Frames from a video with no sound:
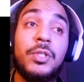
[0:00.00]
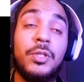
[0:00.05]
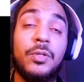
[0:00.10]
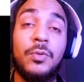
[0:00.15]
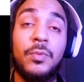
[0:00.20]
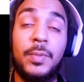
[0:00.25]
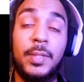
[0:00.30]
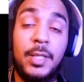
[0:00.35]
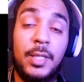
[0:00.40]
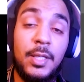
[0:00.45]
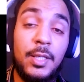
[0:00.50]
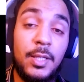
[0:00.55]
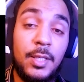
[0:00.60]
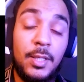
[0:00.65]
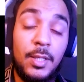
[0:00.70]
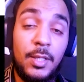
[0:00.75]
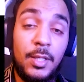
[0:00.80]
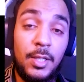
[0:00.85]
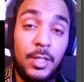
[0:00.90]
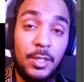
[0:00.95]
way
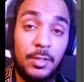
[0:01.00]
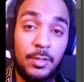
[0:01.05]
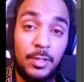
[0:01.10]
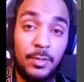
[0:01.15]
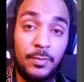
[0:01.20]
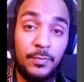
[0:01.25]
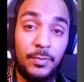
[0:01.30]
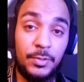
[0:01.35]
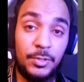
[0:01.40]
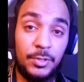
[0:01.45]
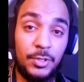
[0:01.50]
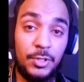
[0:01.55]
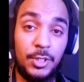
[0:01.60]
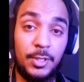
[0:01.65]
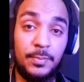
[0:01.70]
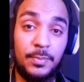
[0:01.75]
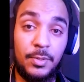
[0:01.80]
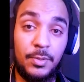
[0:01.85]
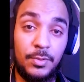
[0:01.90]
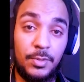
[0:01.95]
around Photoshop
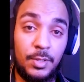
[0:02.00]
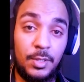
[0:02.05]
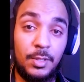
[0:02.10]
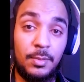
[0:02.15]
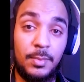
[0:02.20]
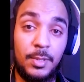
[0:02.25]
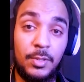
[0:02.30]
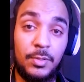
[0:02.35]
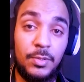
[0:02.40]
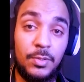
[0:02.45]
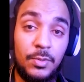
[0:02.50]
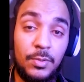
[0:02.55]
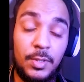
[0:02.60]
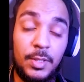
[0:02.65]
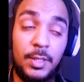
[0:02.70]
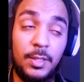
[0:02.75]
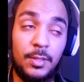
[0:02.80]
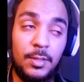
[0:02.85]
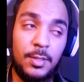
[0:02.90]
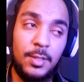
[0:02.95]
using the mouse only,
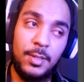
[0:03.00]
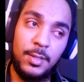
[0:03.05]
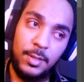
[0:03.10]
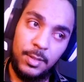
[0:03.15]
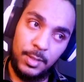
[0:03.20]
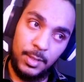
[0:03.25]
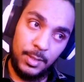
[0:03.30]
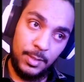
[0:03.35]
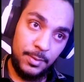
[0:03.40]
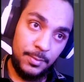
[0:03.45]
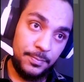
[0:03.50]
then